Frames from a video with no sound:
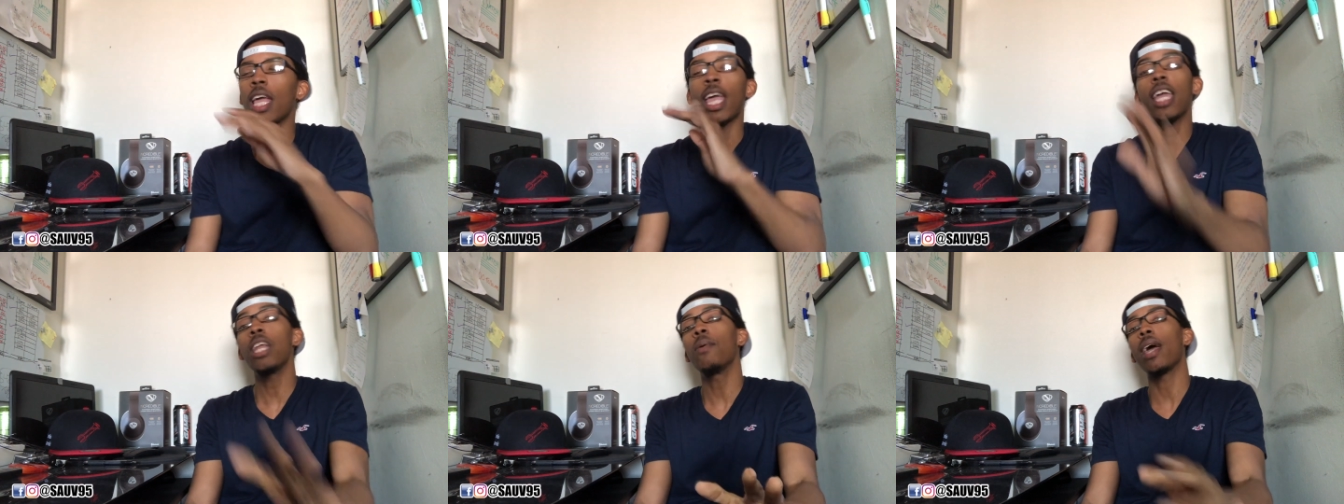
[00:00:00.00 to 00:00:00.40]

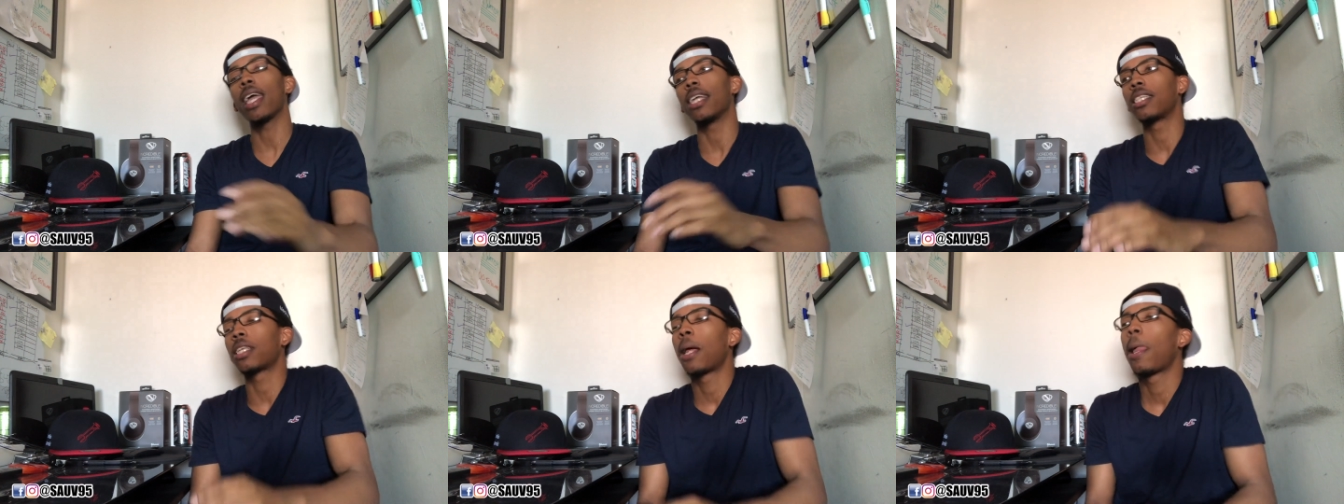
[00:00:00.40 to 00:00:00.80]

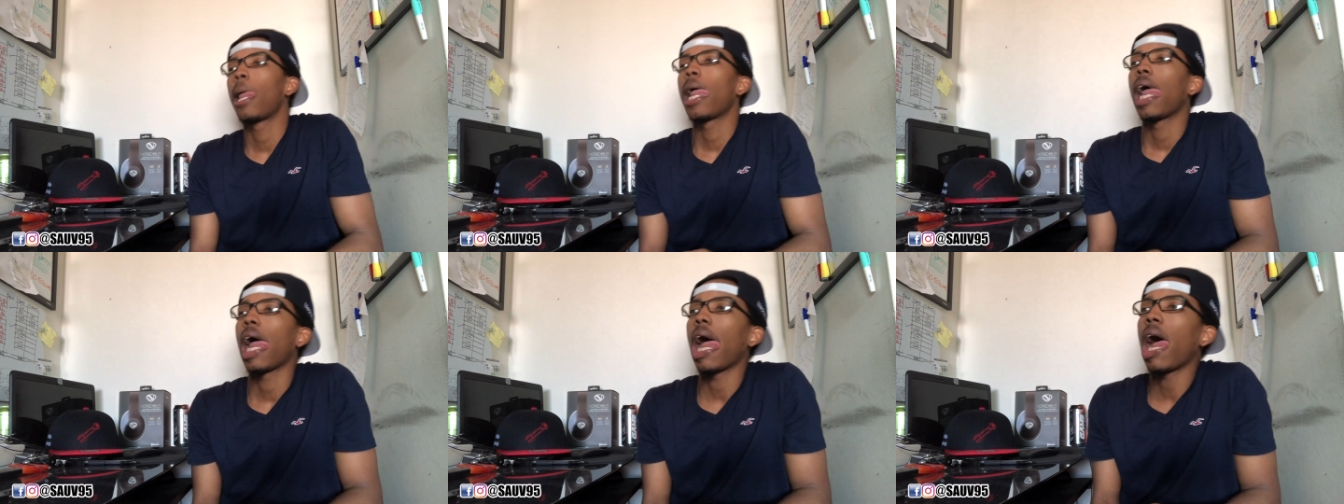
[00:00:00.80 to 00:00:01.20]
Anyways,
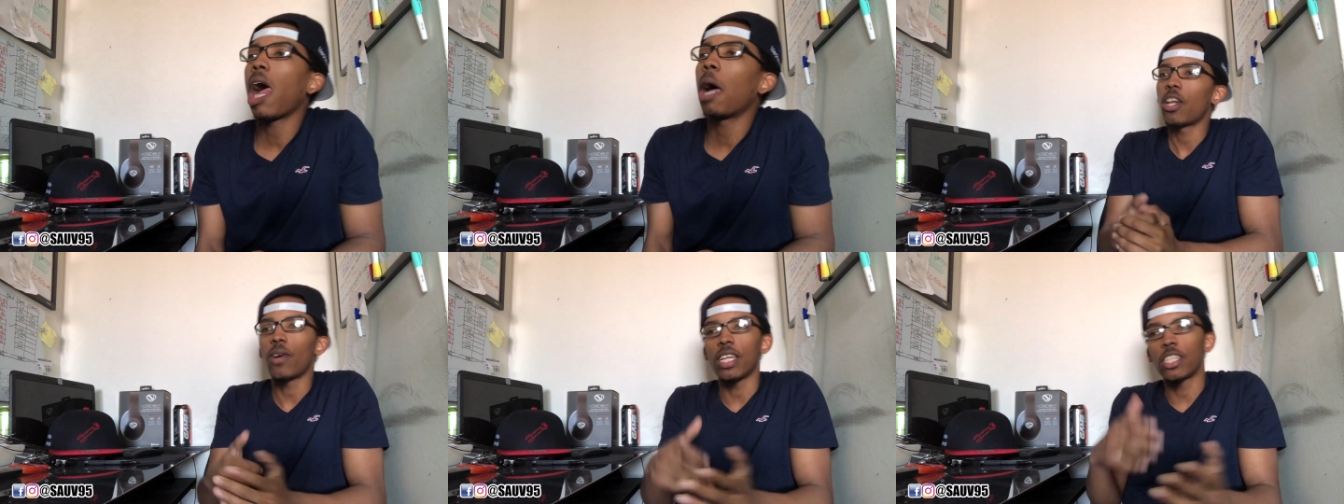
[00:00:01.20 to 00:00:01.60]

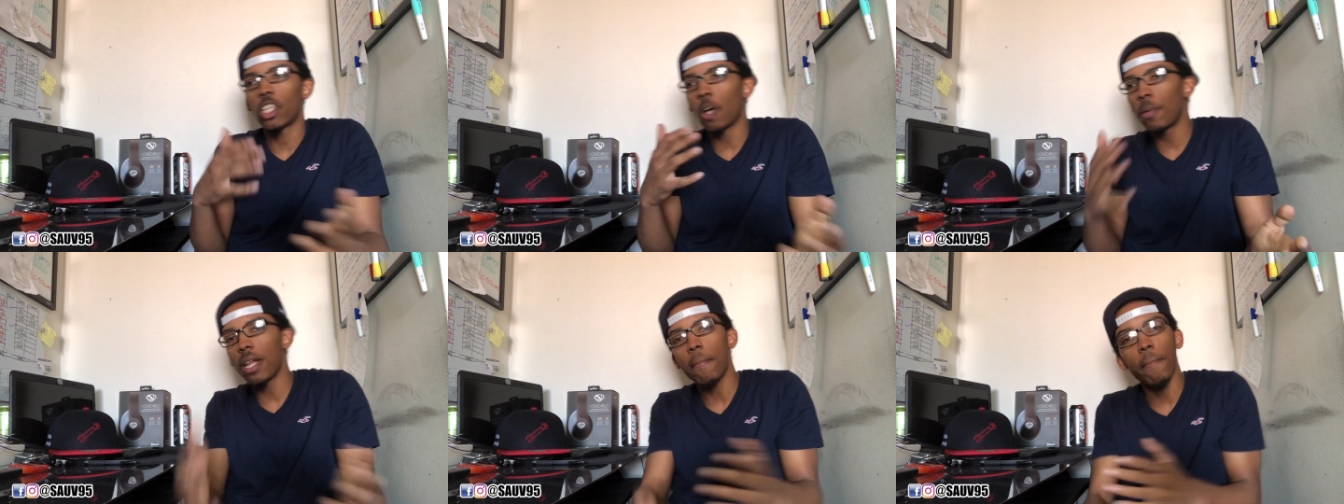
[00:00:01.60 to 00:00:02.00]
he
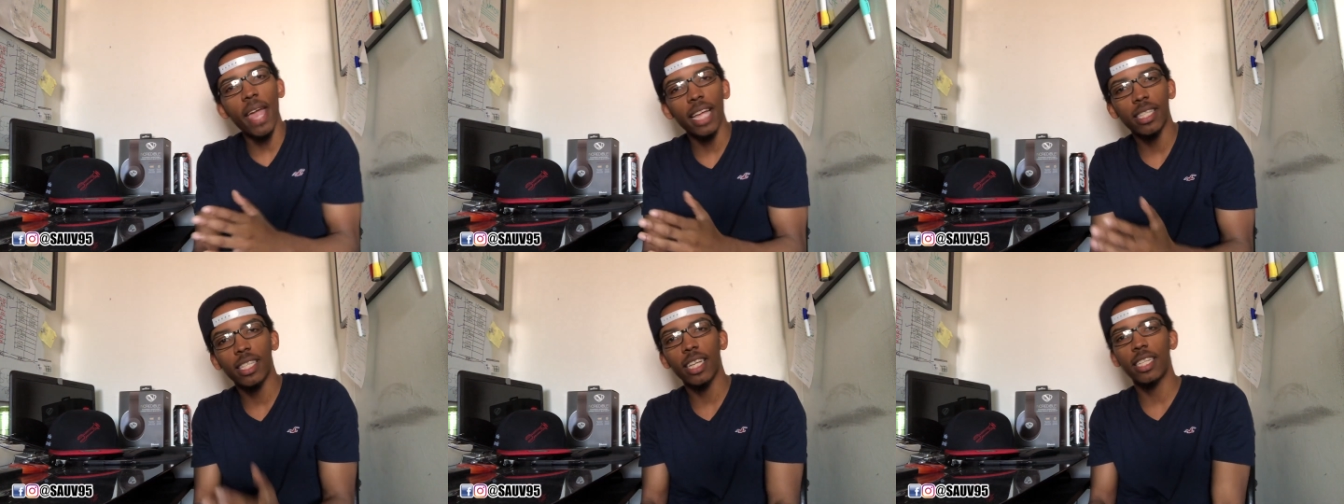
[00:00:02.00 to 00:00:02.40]
told me the
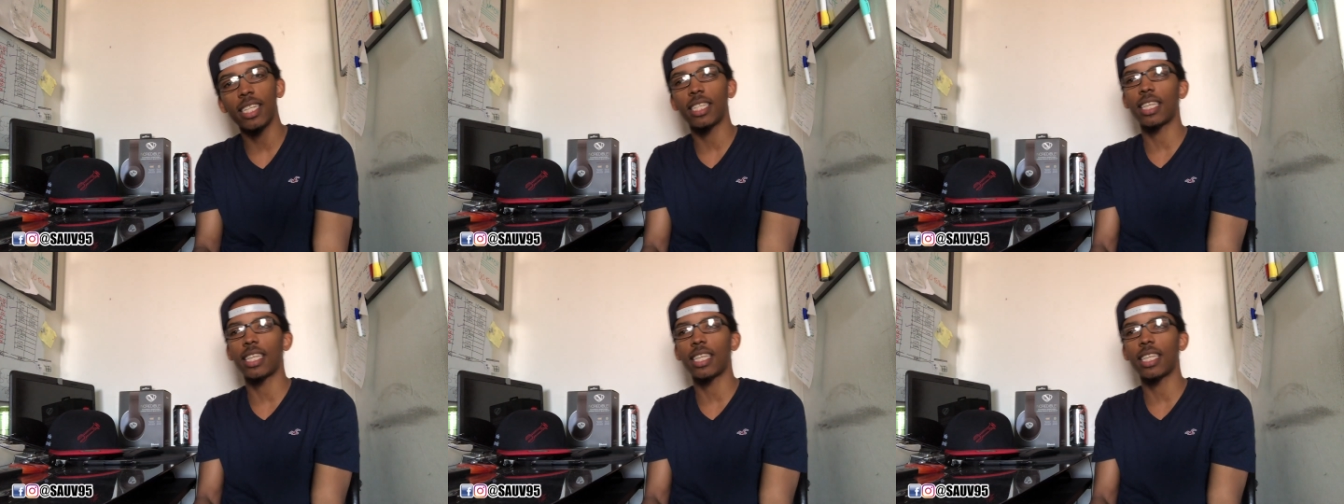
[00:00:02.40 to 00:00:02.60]
basics.